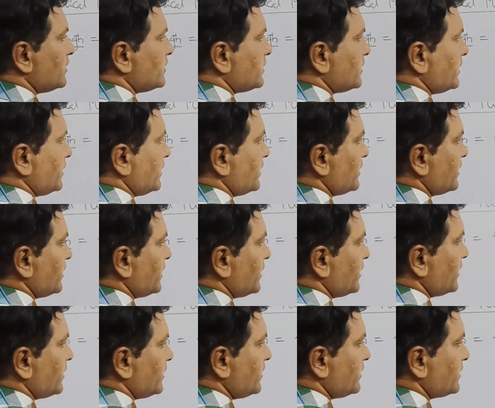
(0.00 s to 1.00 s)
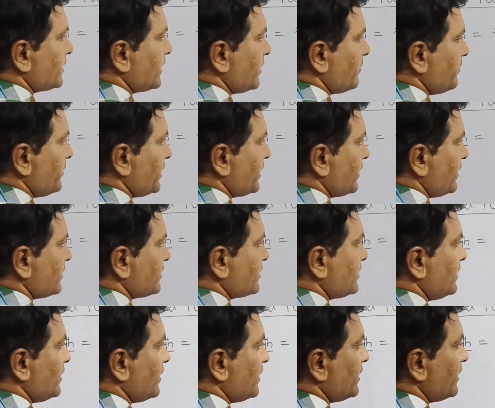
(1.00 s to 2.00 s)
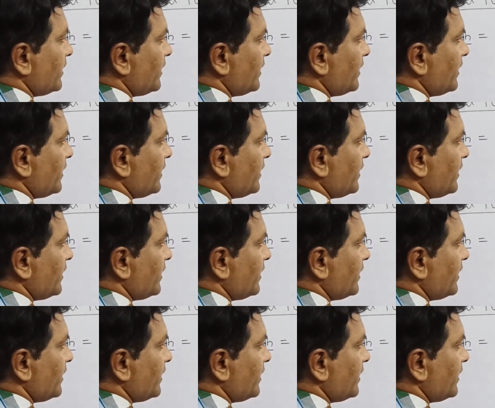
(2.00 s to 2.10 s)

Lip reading: See, this can be considered